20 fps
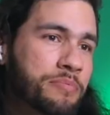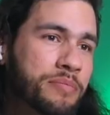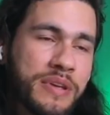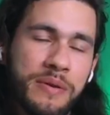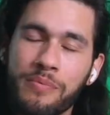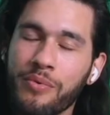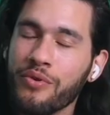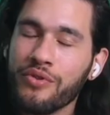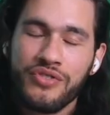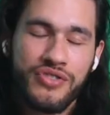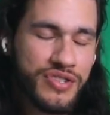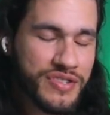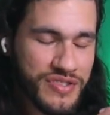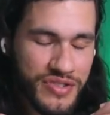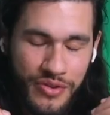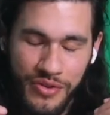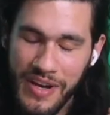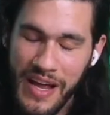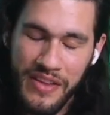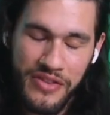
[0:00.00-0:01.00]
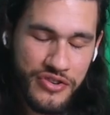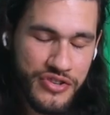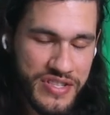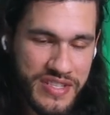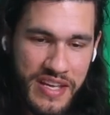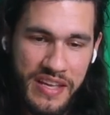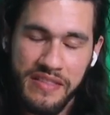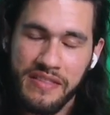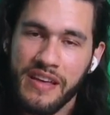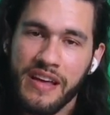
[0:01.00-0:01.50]
people just don't
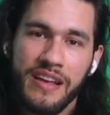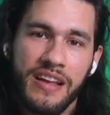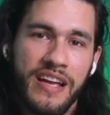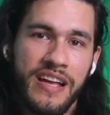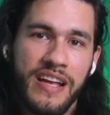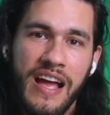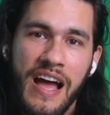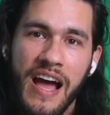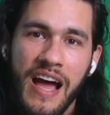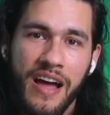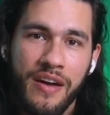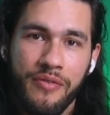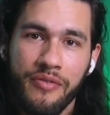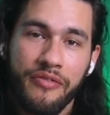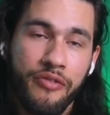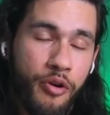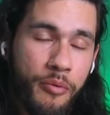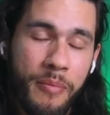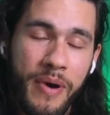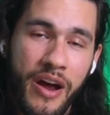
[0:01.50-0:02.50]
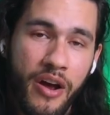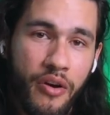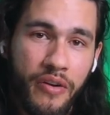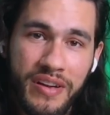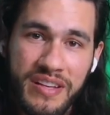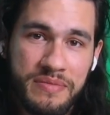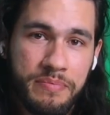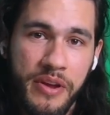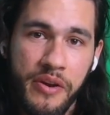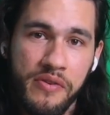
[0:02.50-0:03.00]
understand that. Like from my own
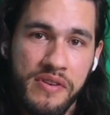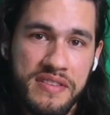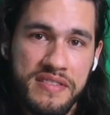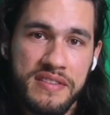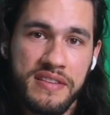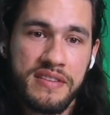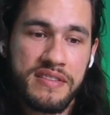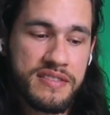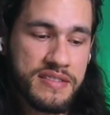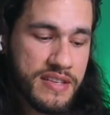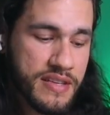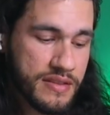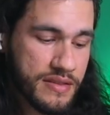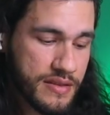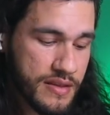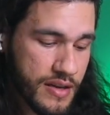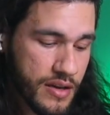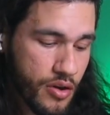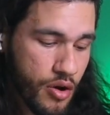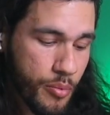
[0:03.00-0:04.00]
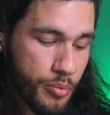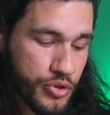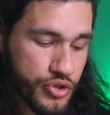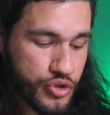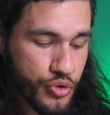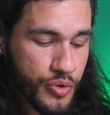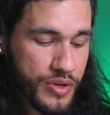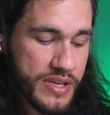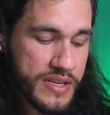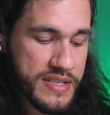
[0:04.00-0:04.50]
experiences, the
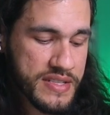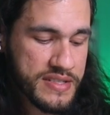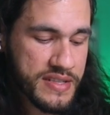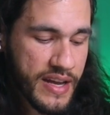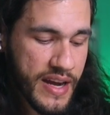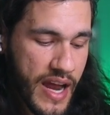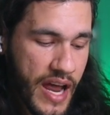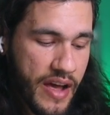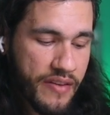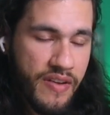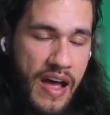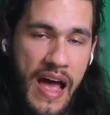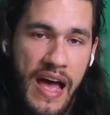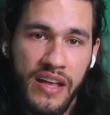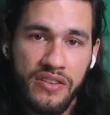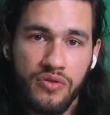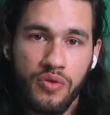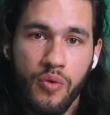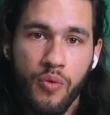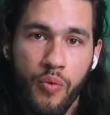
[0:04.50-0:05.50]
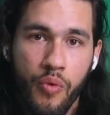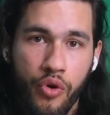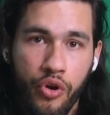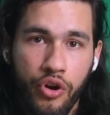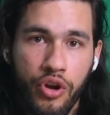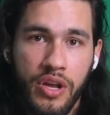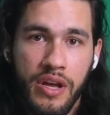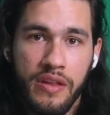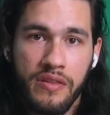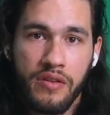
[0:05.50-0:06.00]
opportunities that I have had to
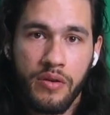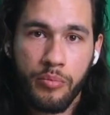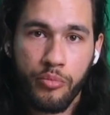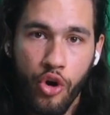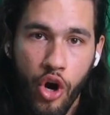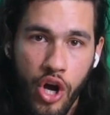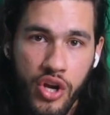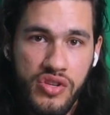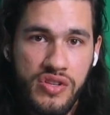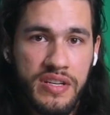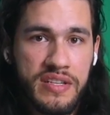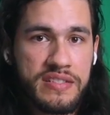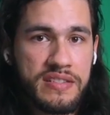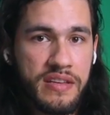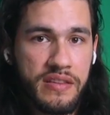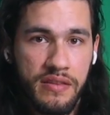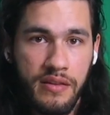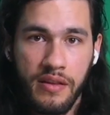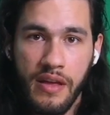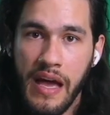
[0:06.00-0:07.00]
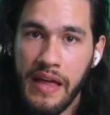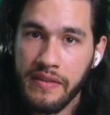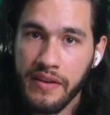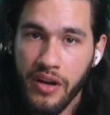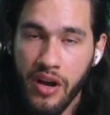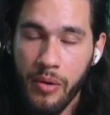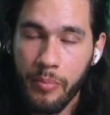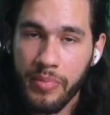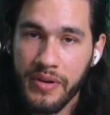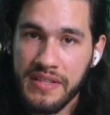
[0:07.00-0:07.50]
work and the projects and at the
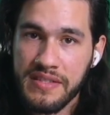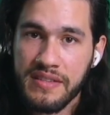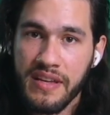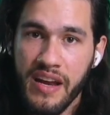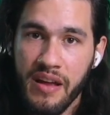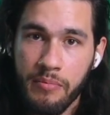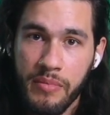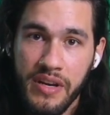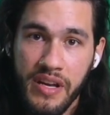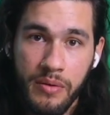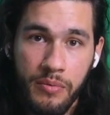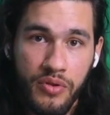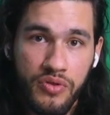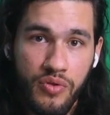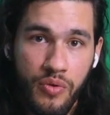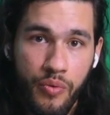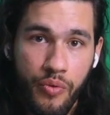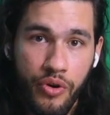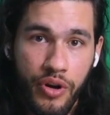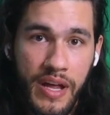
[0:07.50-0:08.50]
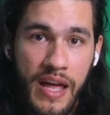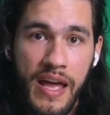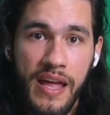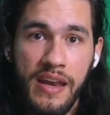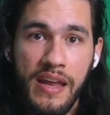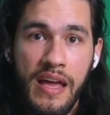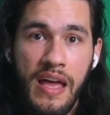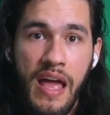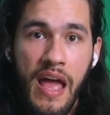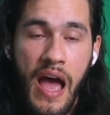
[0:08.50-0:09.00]
companies that I've been able to work
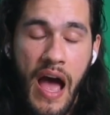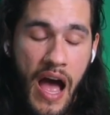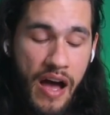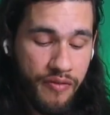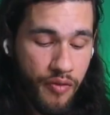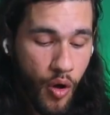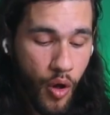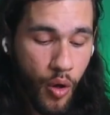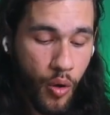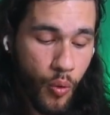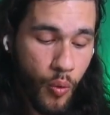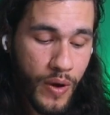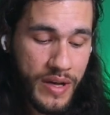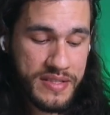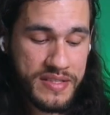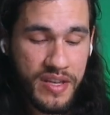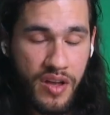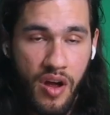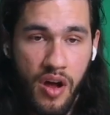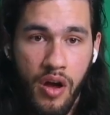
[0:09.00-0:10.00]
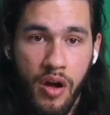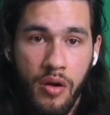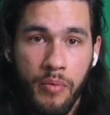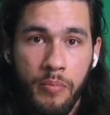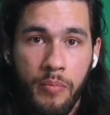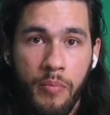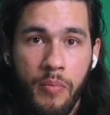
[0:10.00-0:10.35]
at have always come